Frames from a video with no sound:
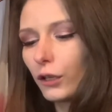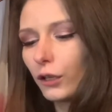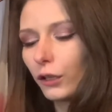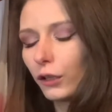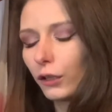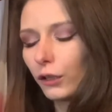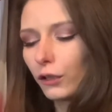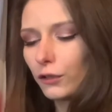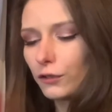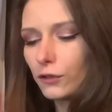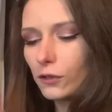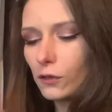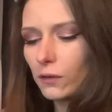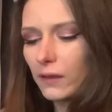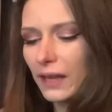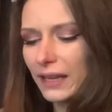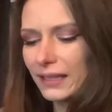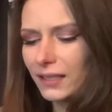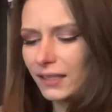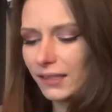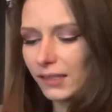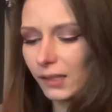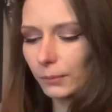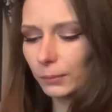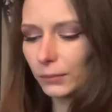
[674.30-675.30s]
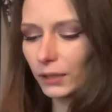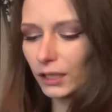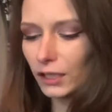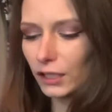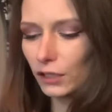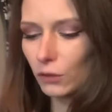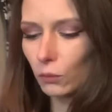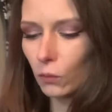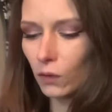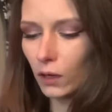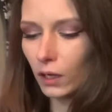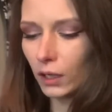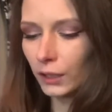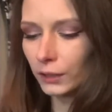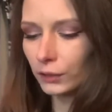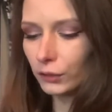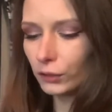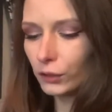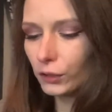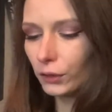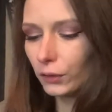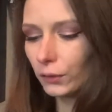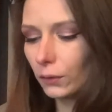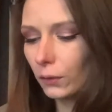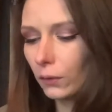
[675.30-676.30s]
So that's something you
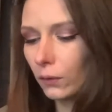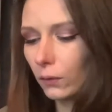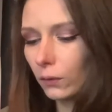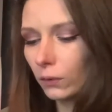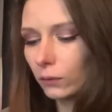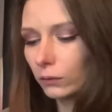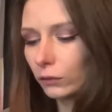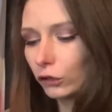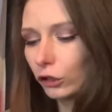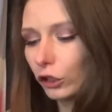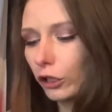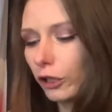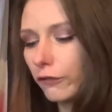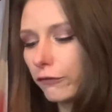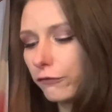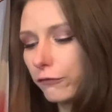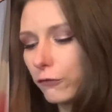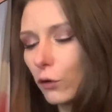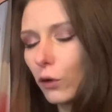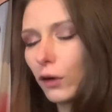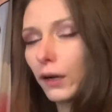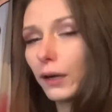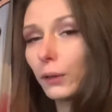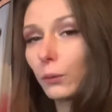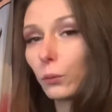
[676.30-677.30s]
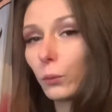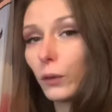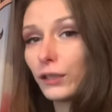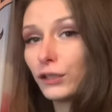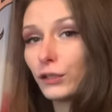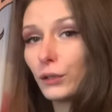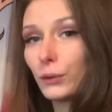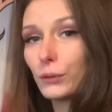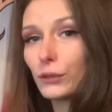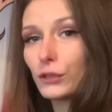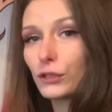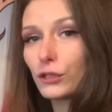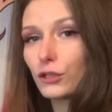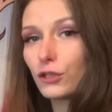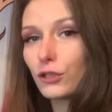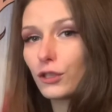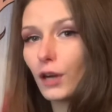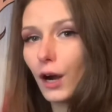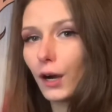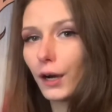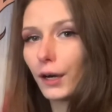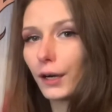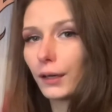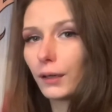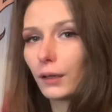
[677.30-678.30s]
want to look for when you
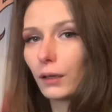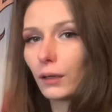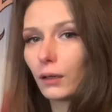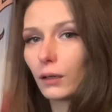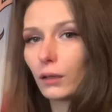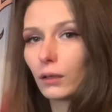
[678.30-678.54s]
start